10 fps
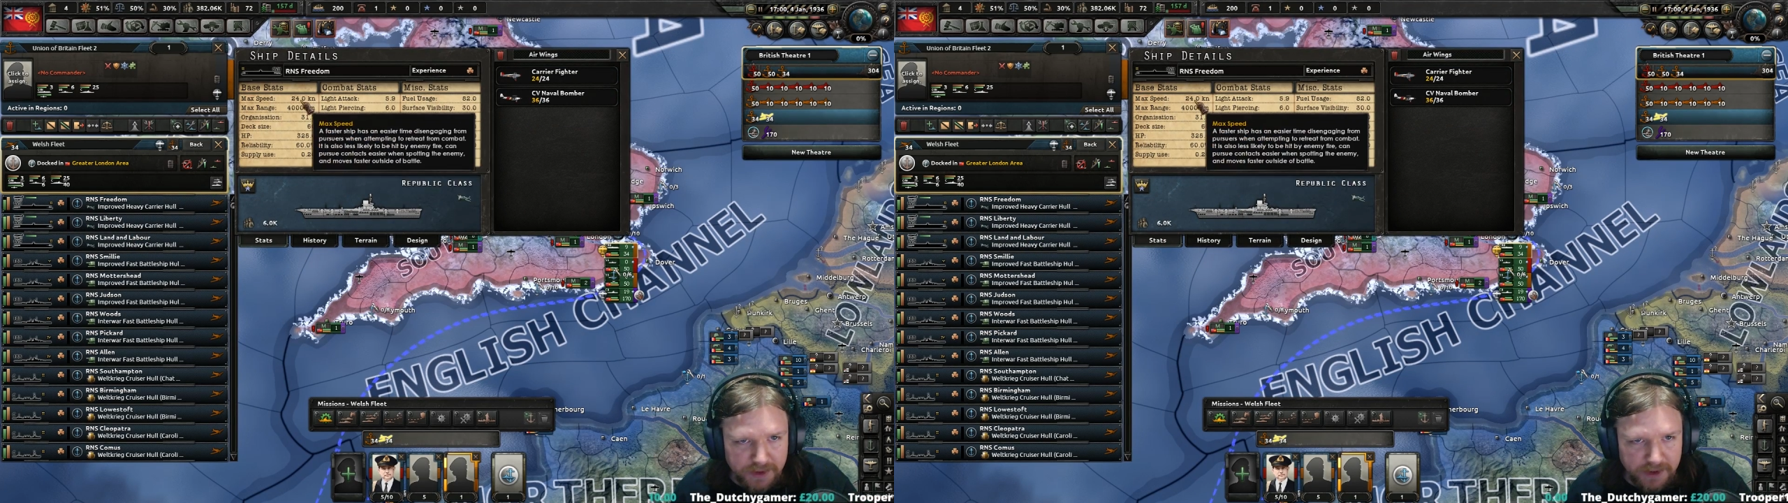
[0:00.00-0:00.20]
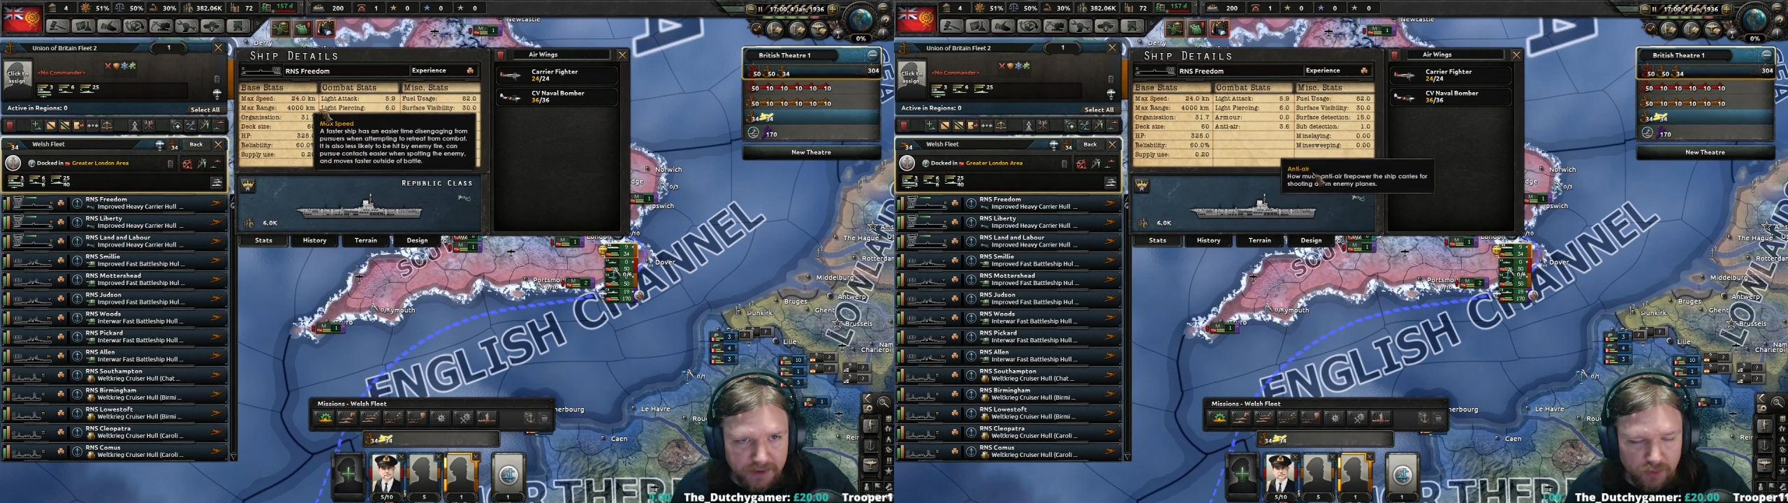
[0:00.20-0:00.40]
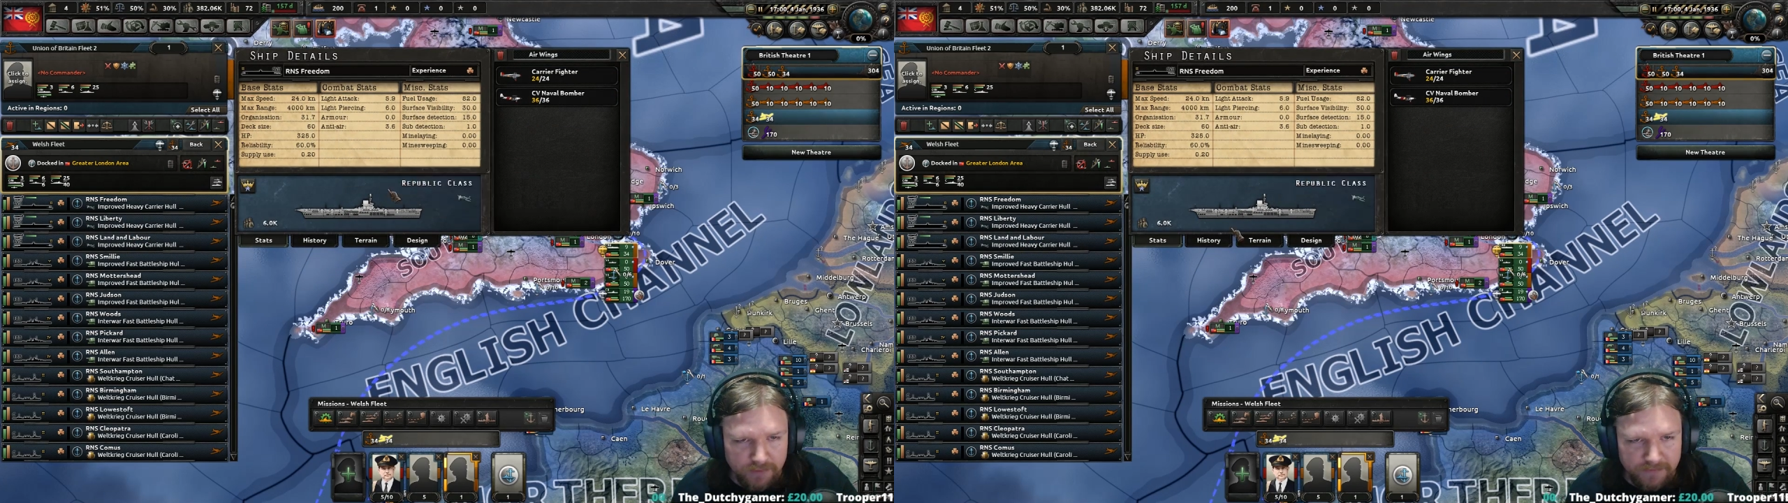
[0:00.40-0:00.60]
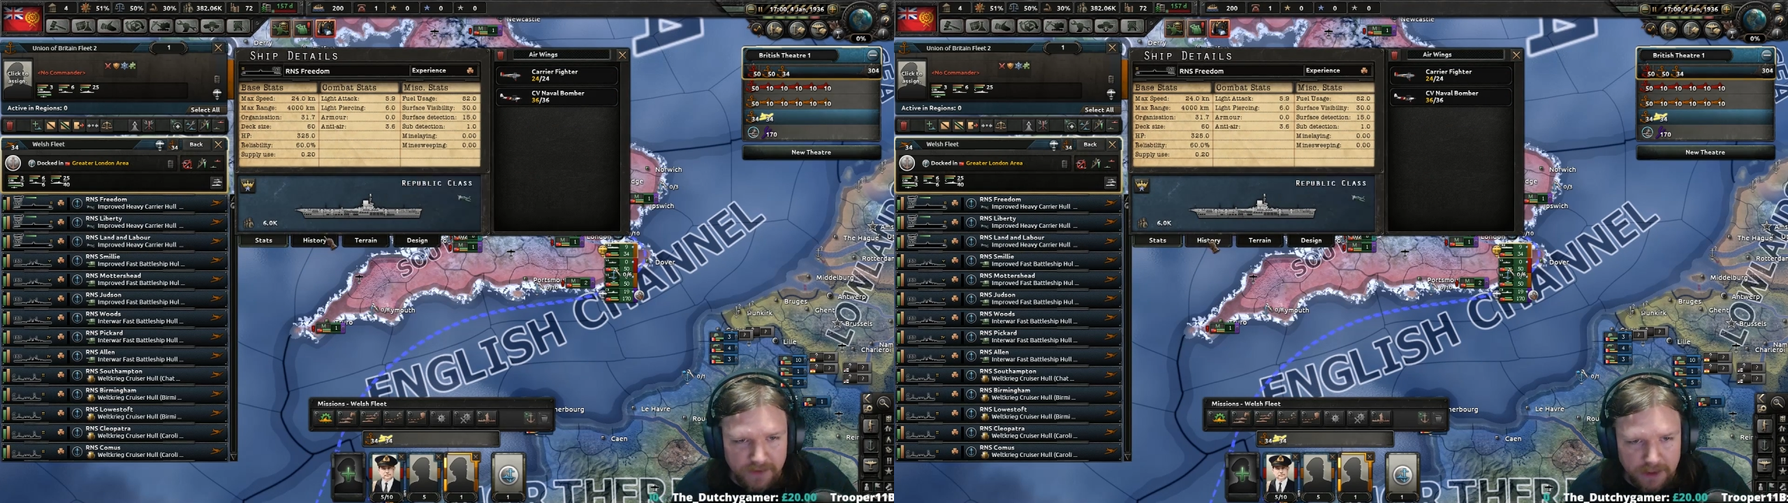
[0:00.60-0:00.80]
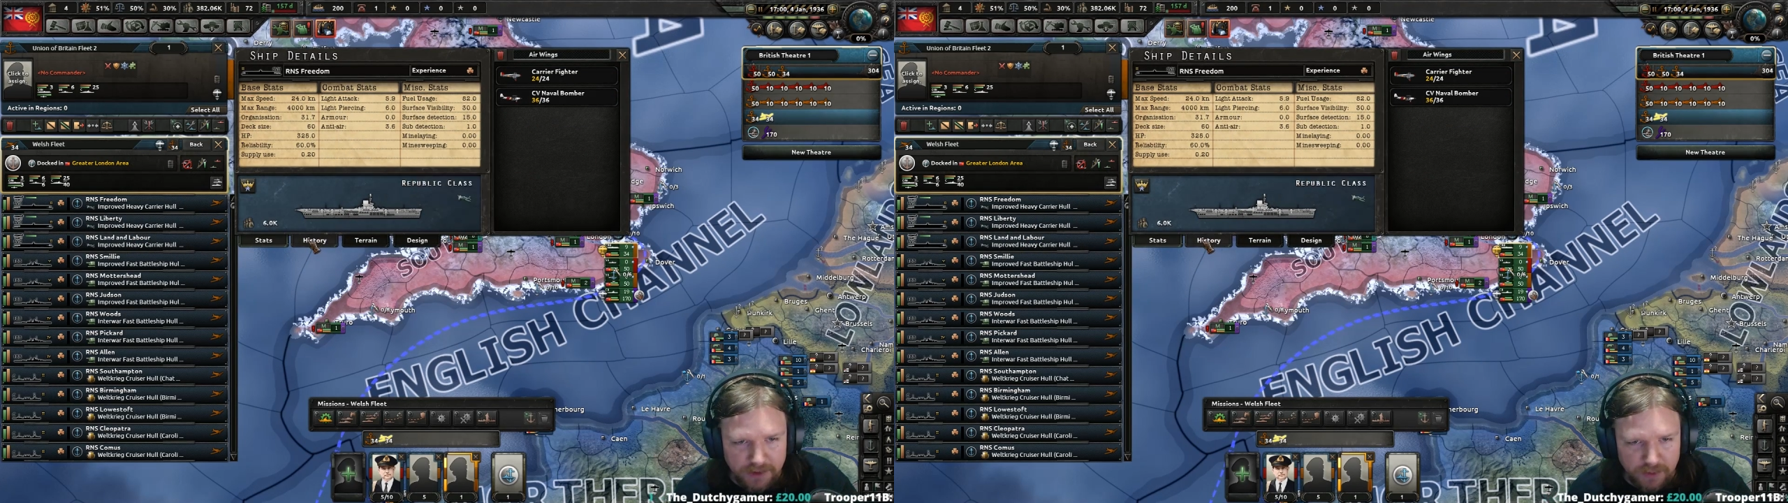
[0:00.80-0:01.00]
These are all the
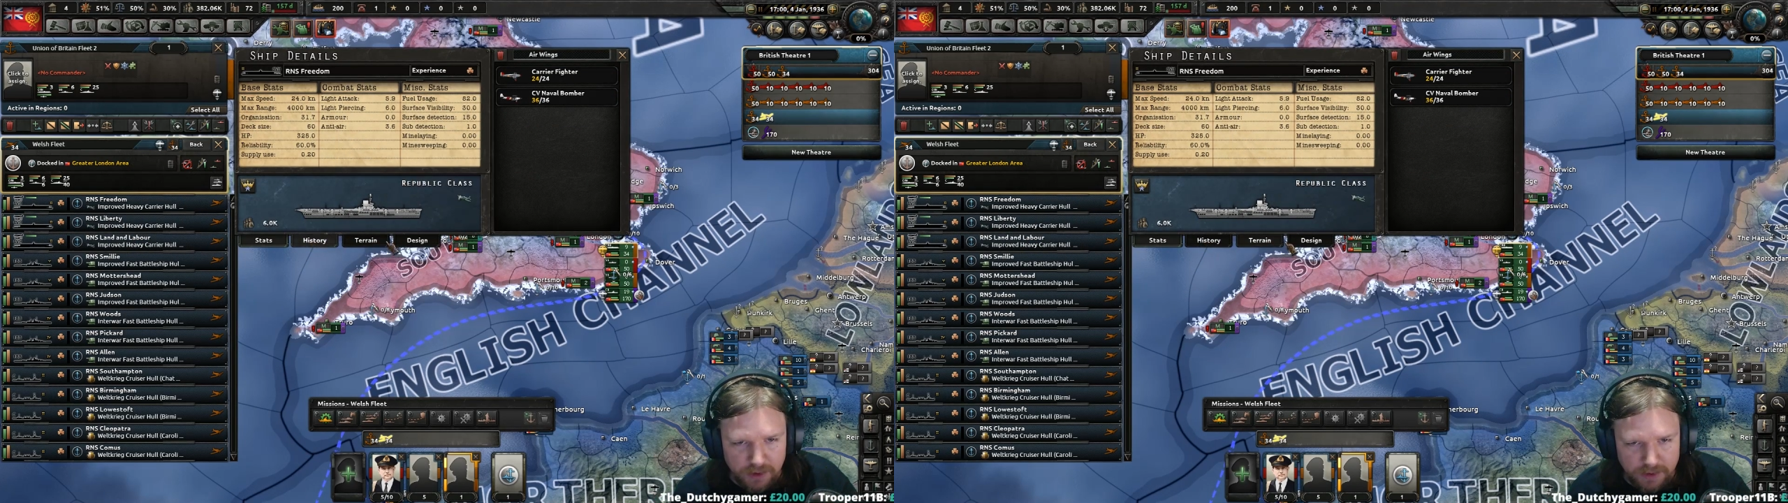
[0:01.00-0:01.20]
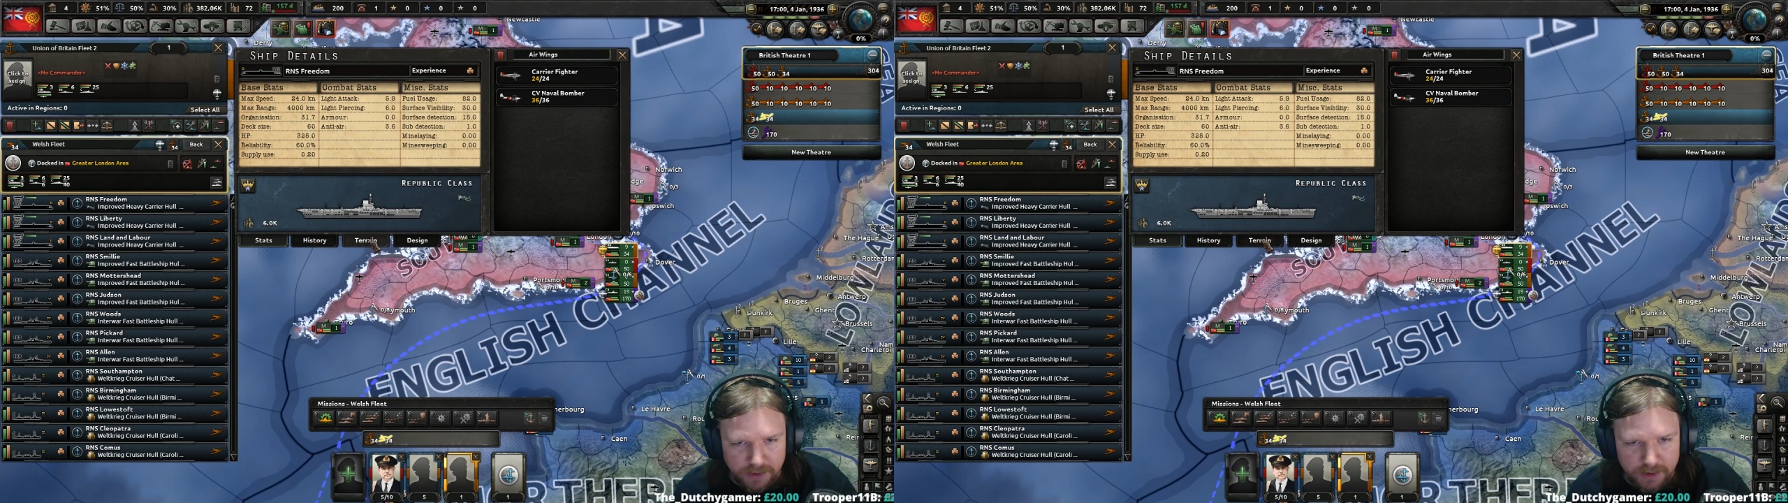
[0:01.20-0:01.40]
fast ones.